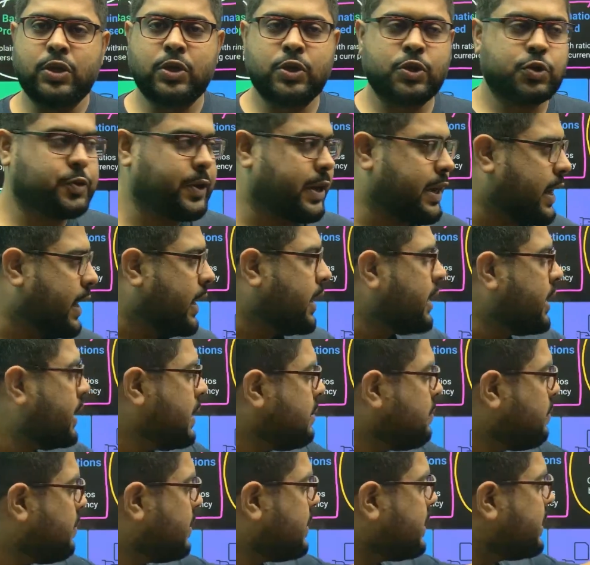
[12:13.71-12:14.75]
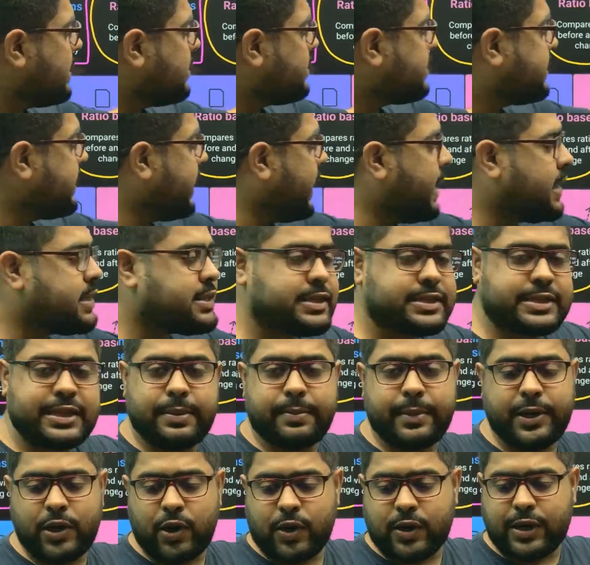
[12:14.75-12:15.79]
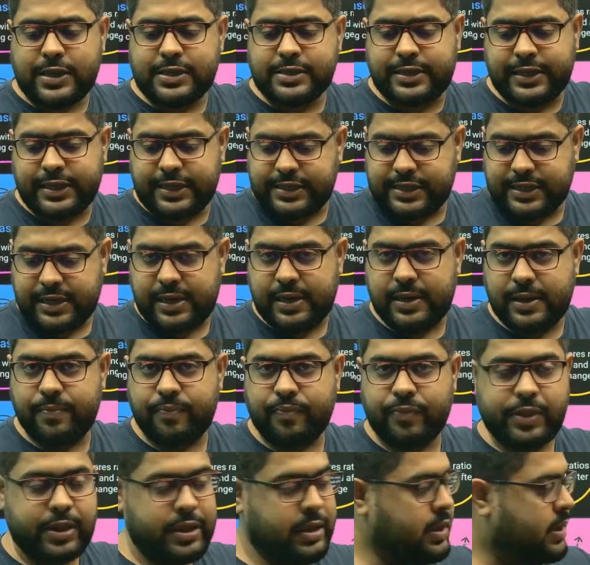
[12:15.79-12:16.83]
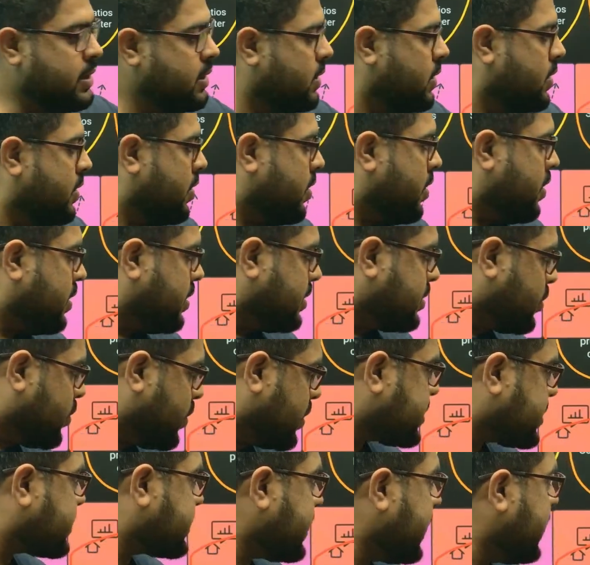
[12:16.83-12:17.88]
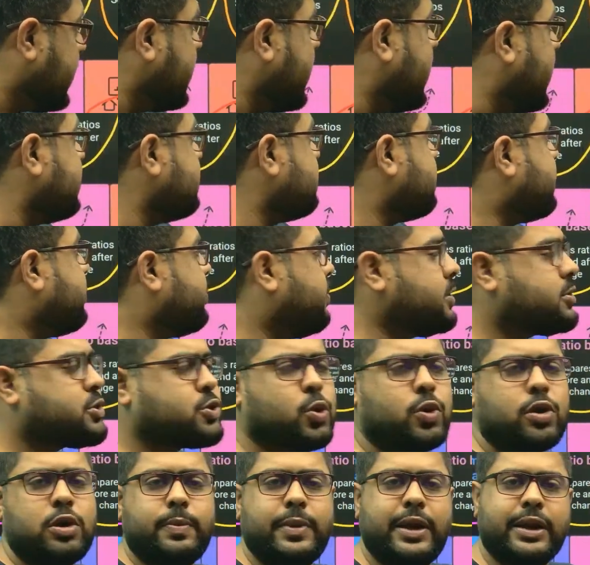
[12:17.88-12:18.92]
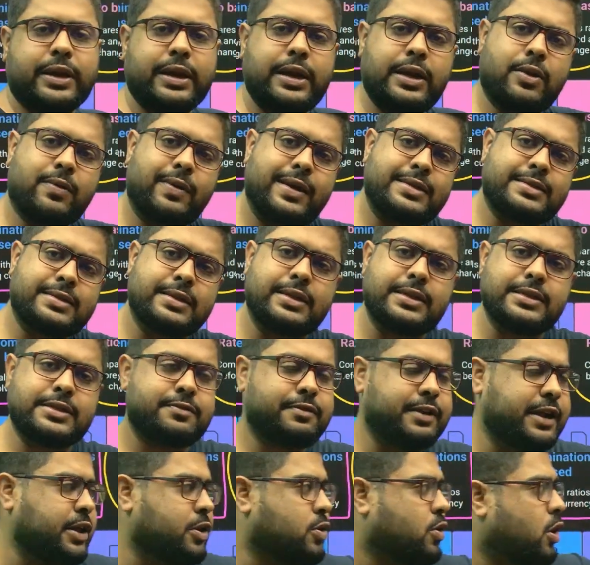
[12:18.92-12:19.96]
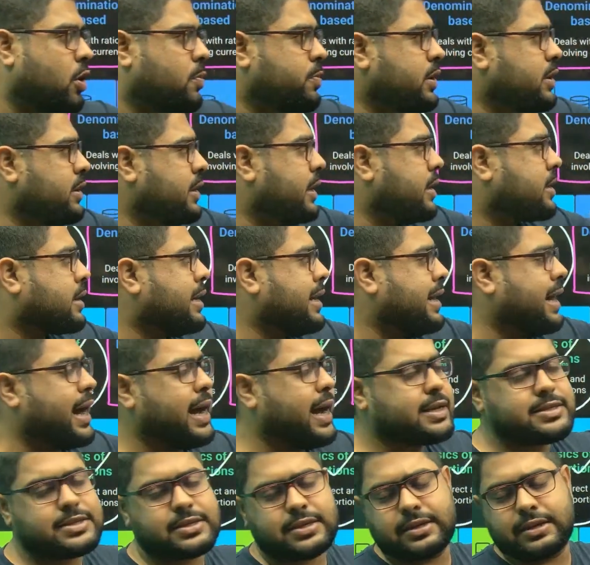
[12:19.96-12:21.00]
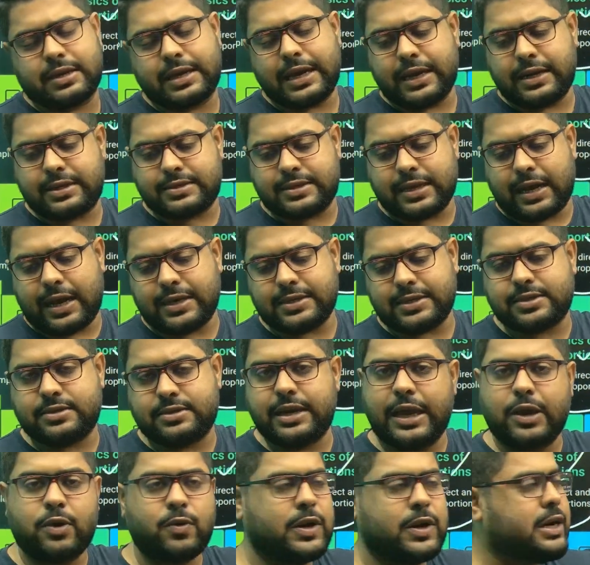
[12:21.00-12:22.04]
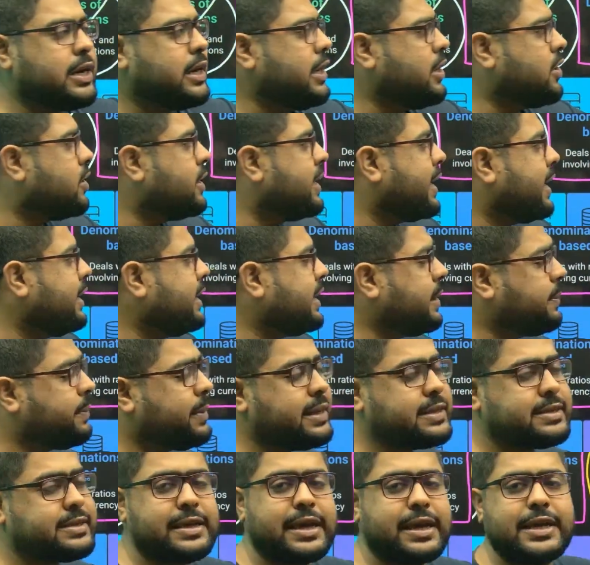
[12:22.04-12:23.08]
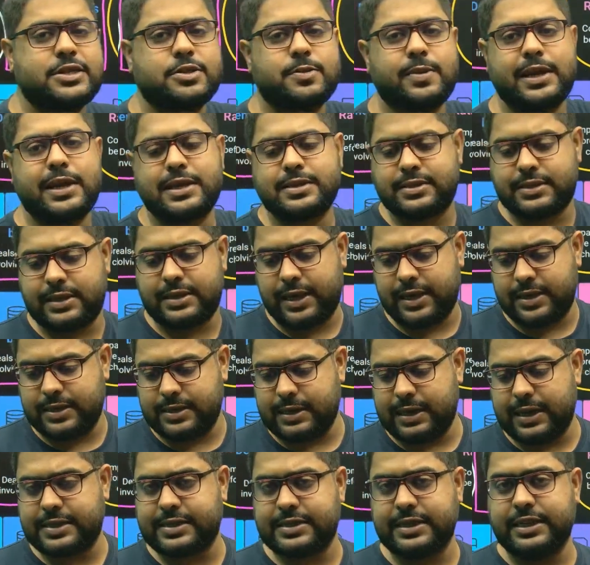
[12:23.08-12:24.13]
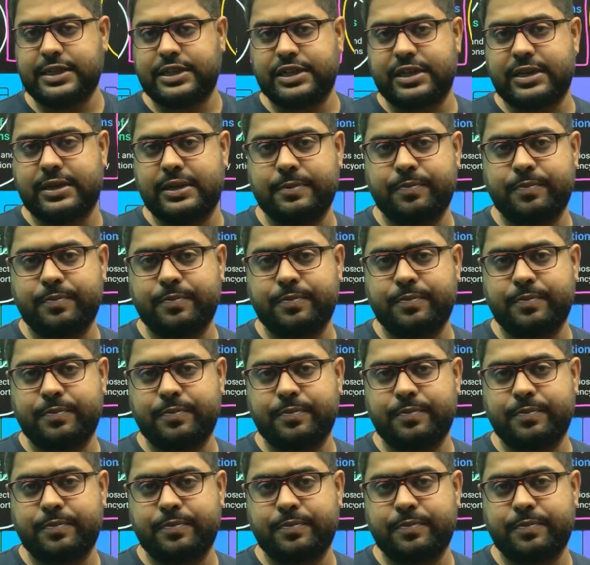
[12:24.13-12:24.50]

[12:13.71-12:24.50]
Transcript: So again, the CHSL, not in CGL. Hostel and stone breaking question is very common. Gets asked regularly on NTPC as well as like CGL.